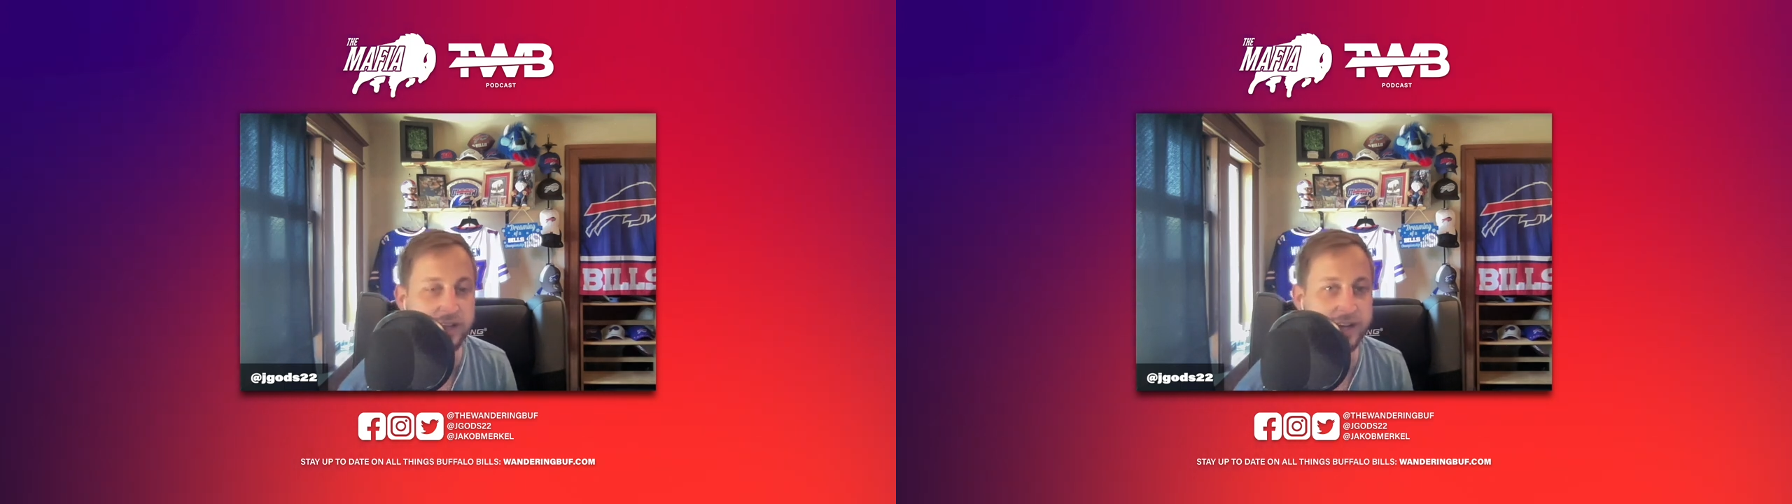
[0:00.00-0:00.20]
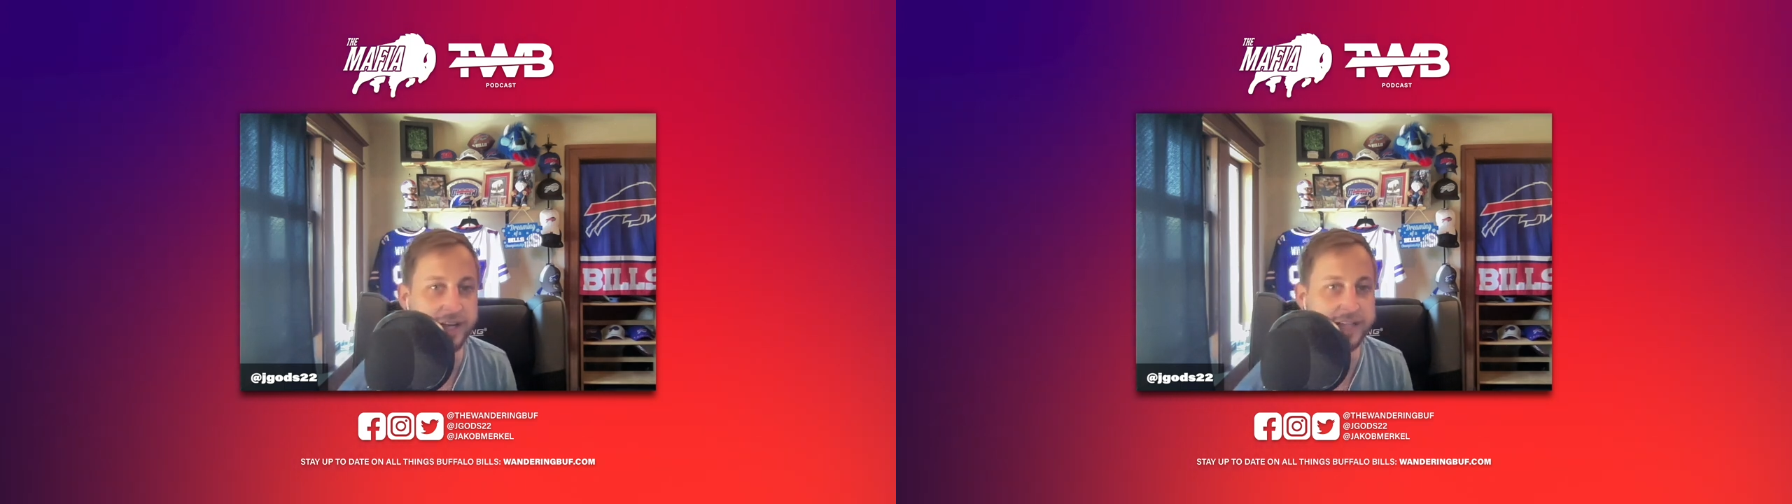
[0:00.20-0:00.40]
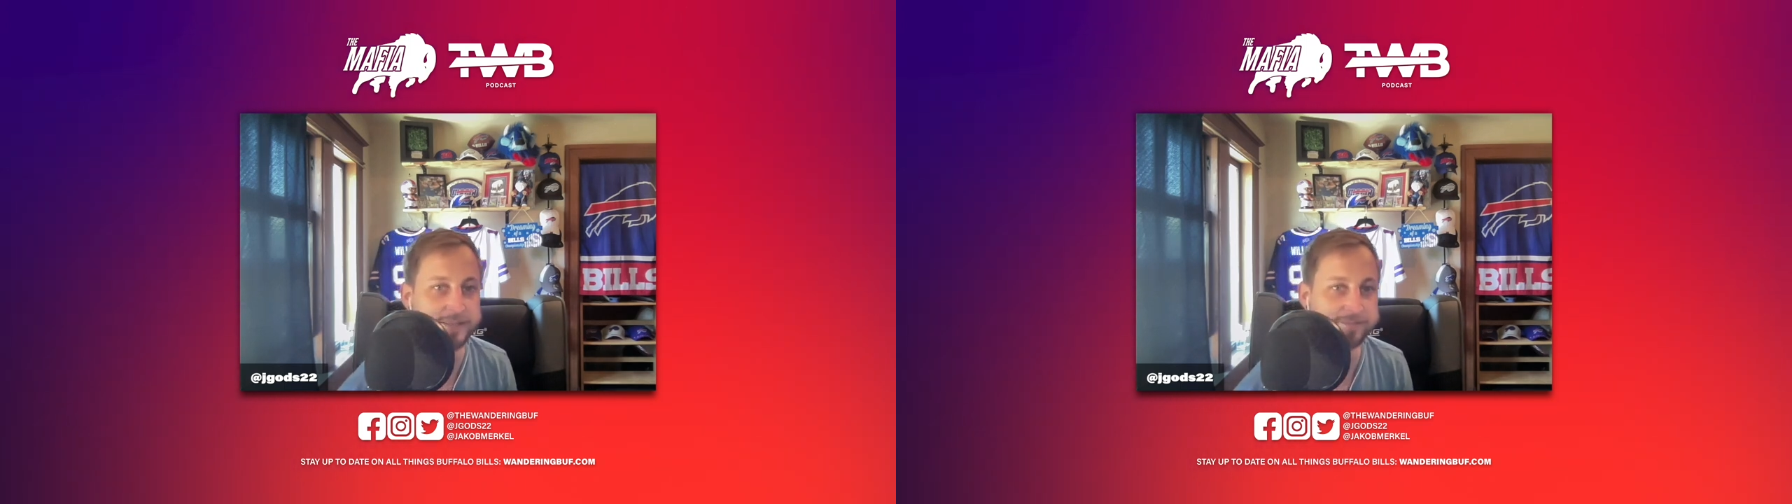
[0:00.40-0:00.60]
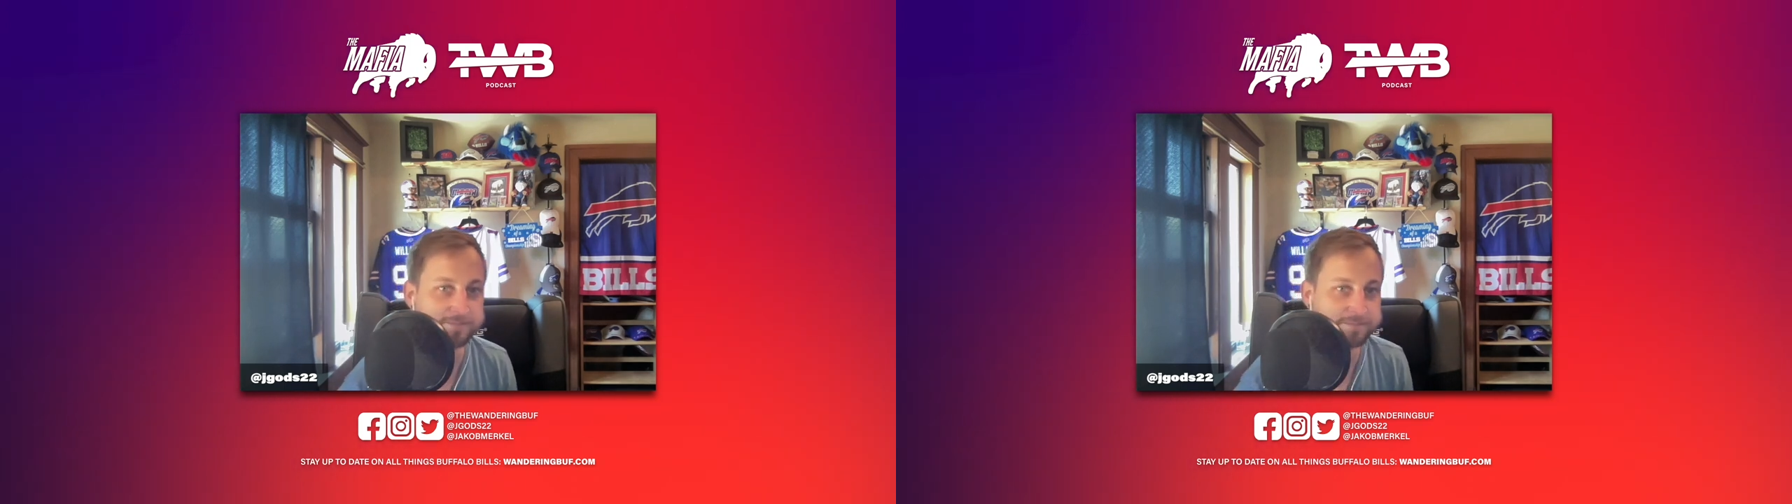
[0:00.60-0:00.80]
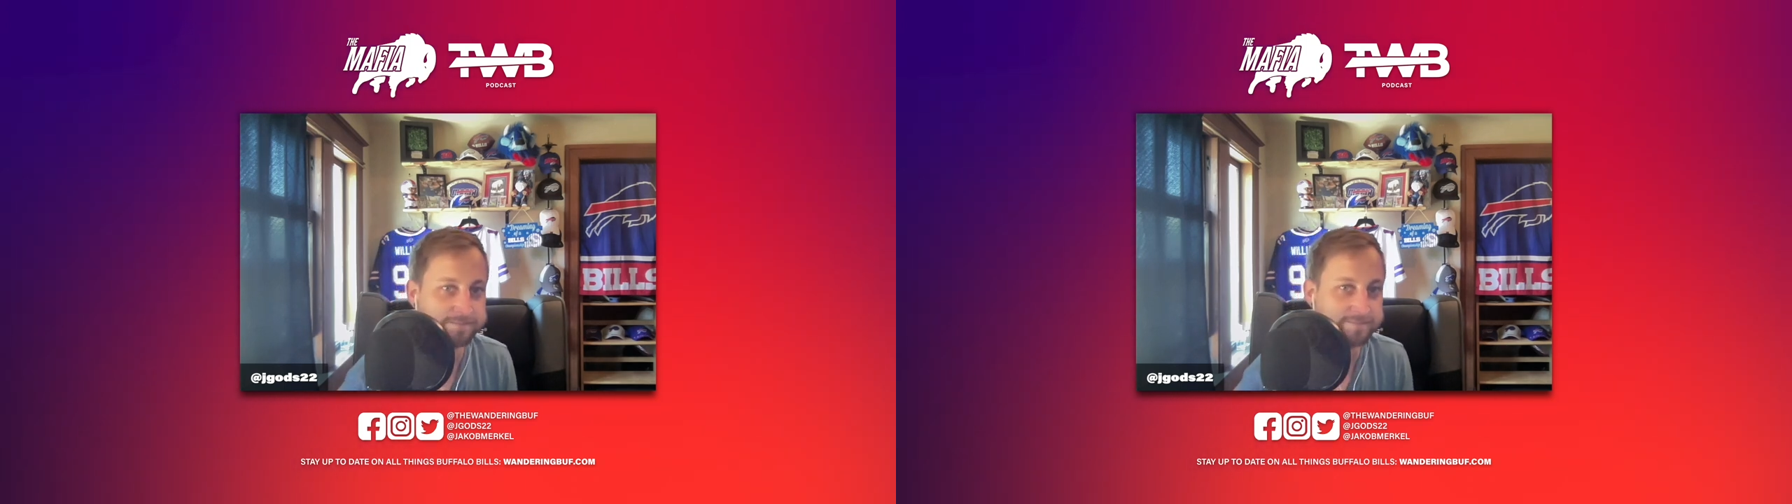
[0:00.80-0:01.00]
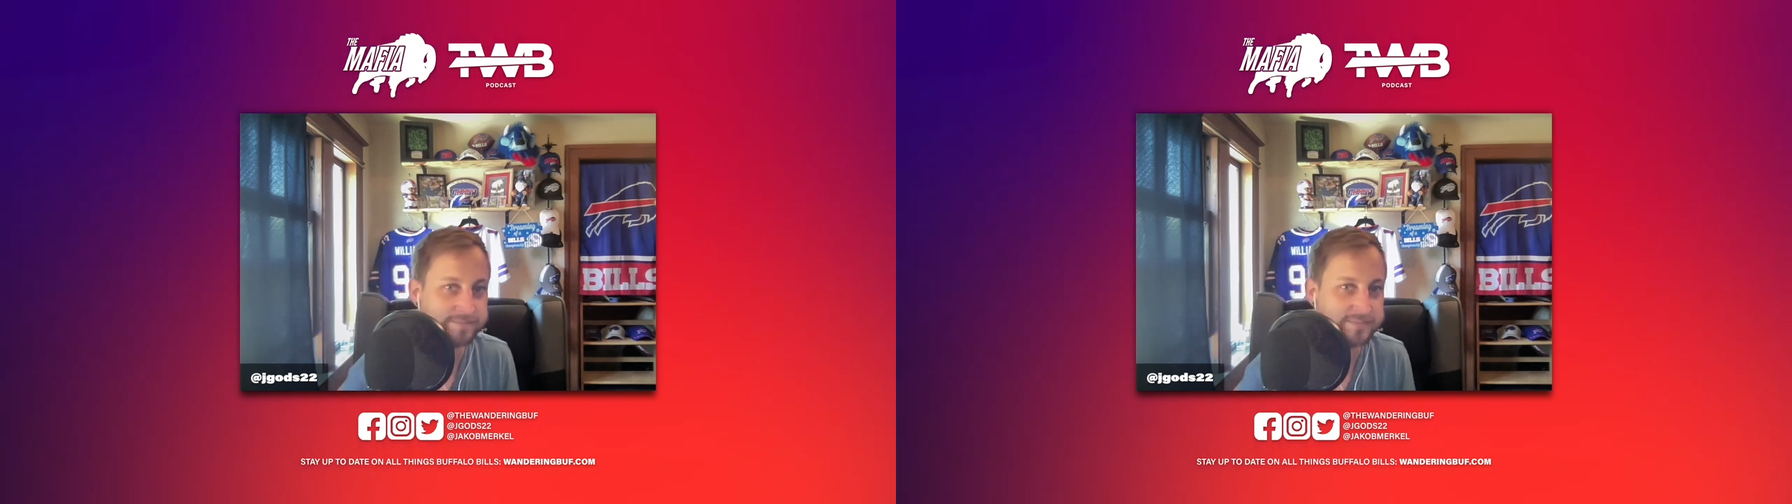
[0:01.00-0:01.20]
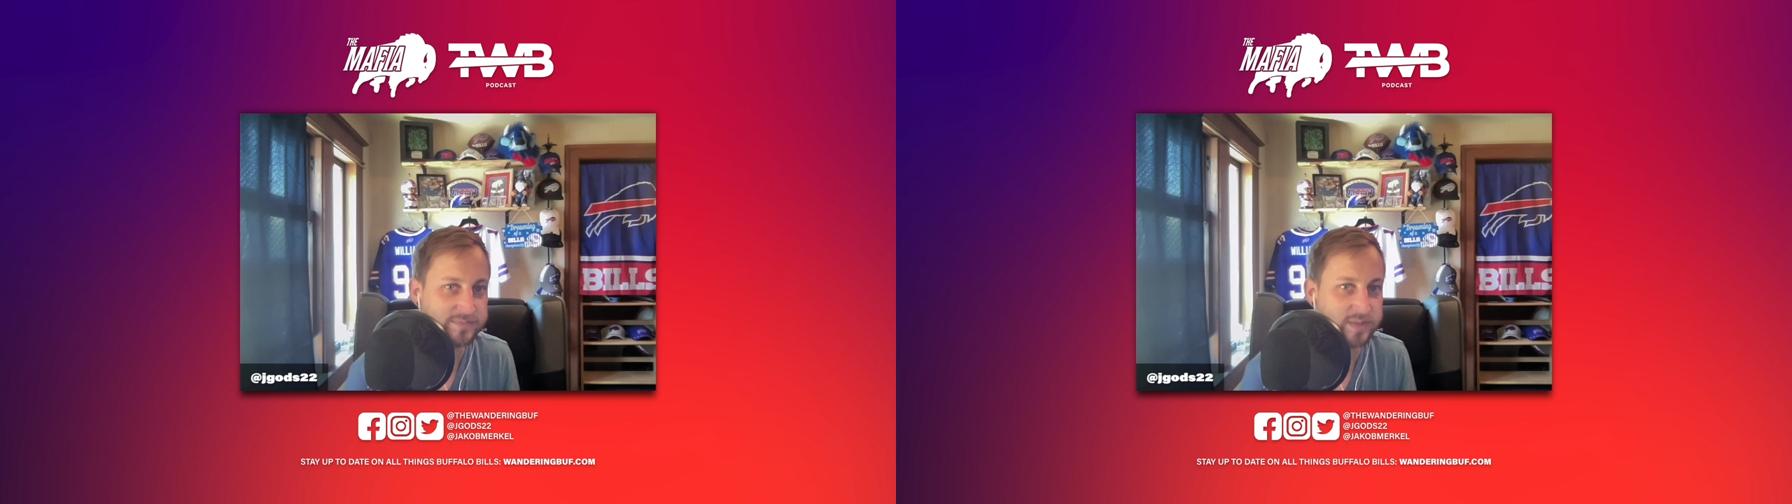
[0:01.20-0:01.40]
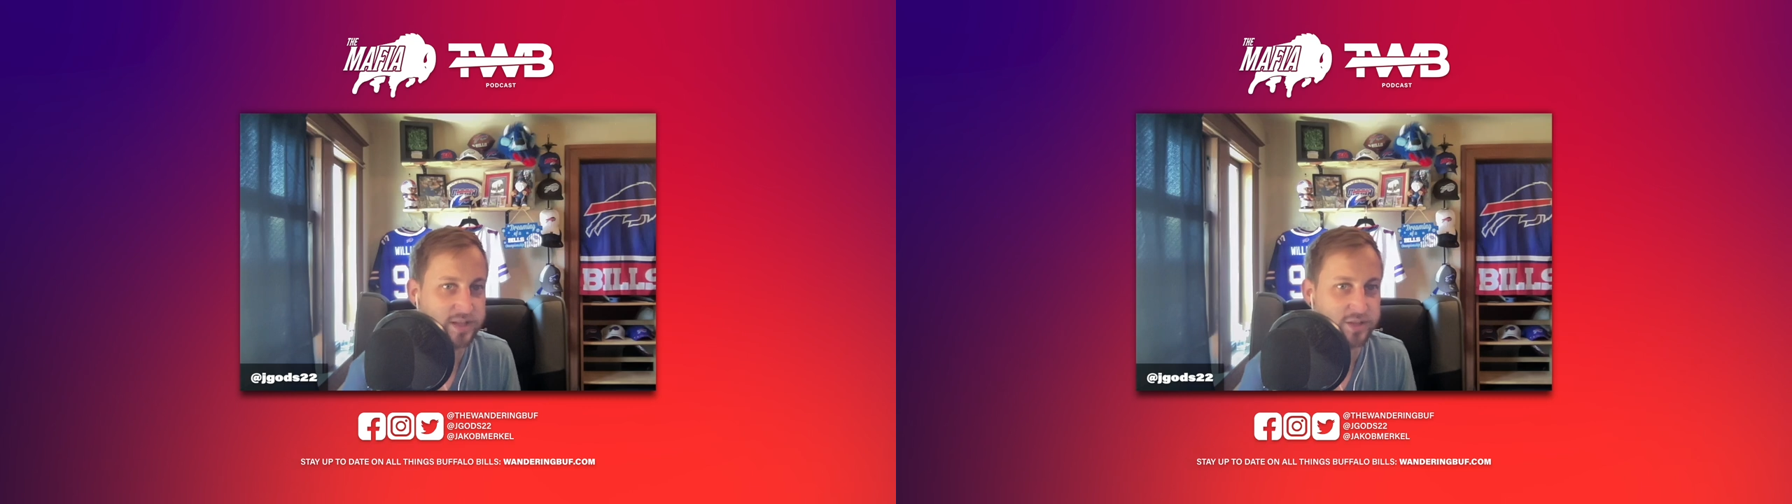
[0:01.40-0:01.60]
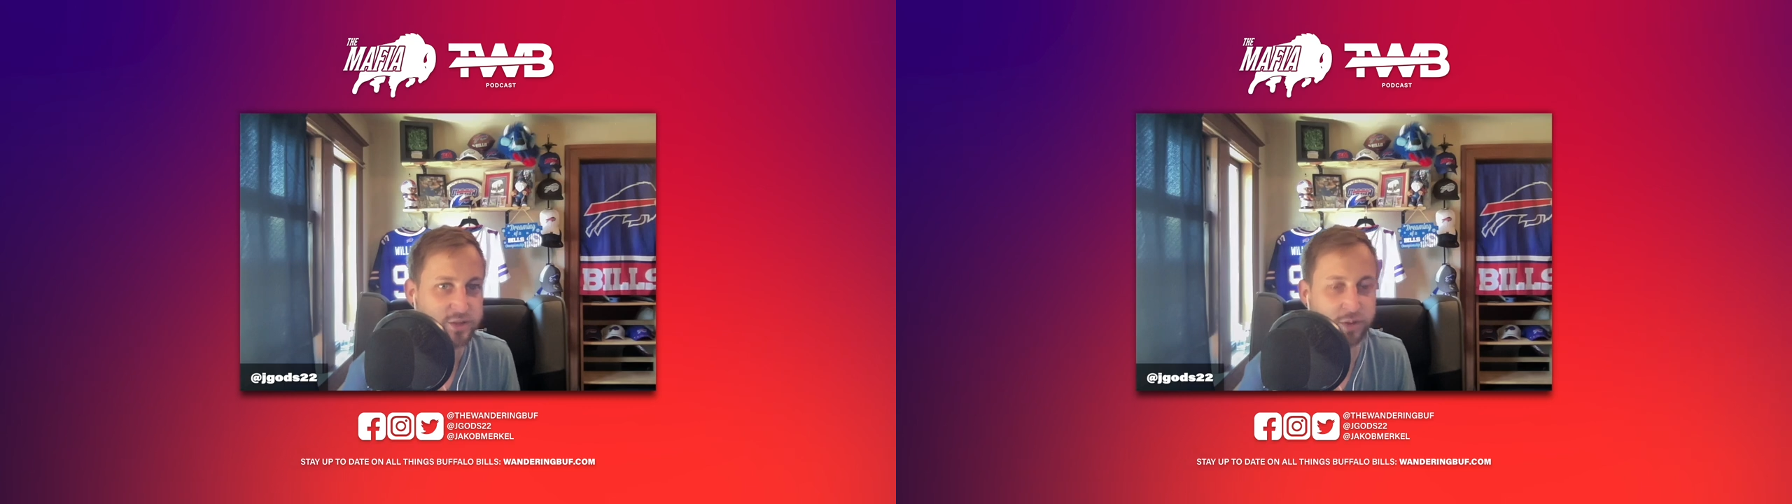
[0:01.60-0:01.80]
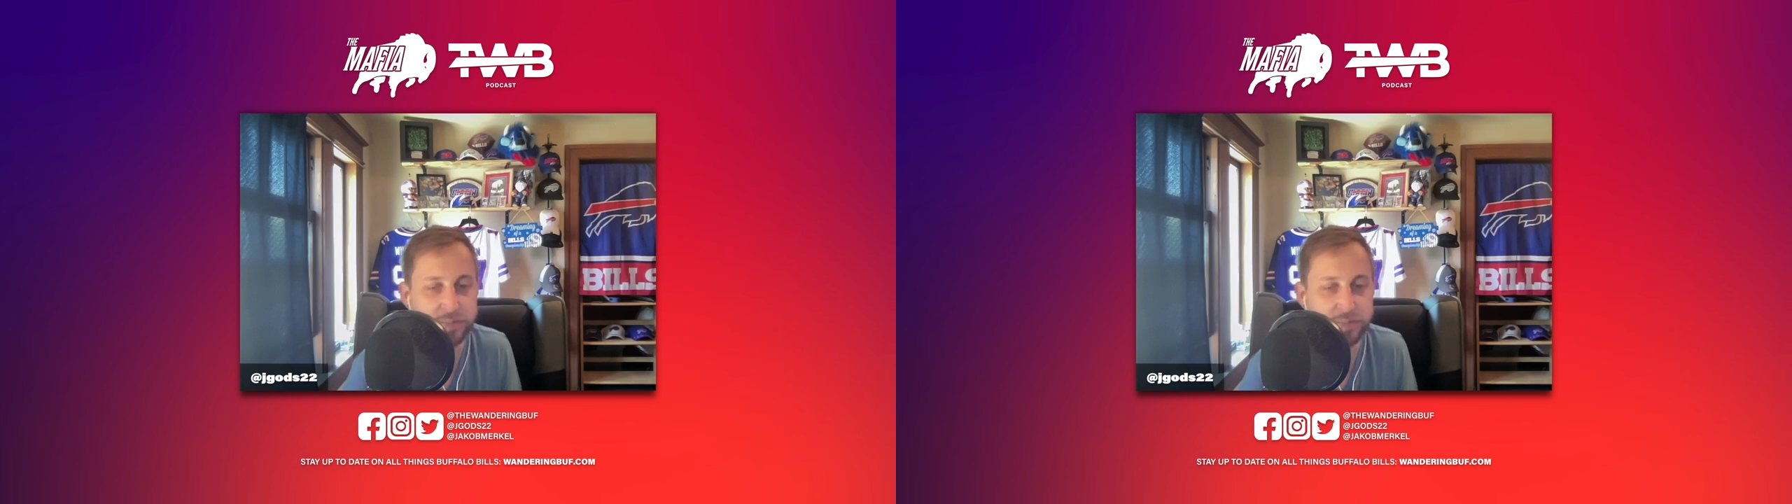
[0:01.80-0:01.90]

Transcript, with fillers: So